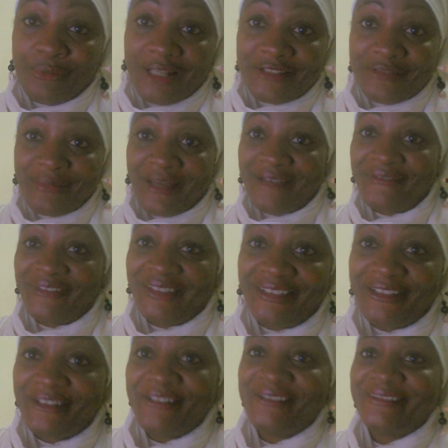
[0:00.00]
watch my
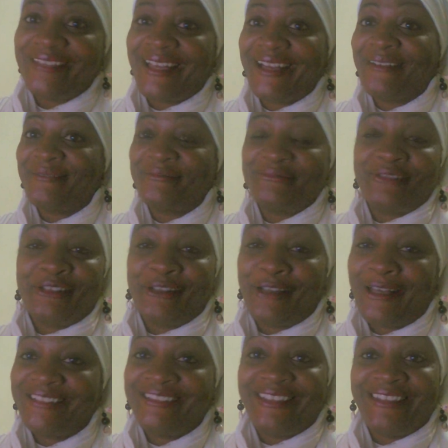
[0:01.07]
videos, I
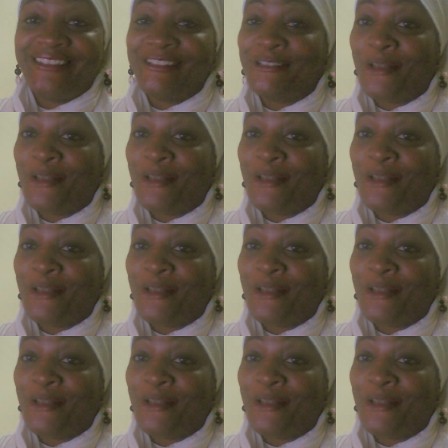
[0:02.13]
say this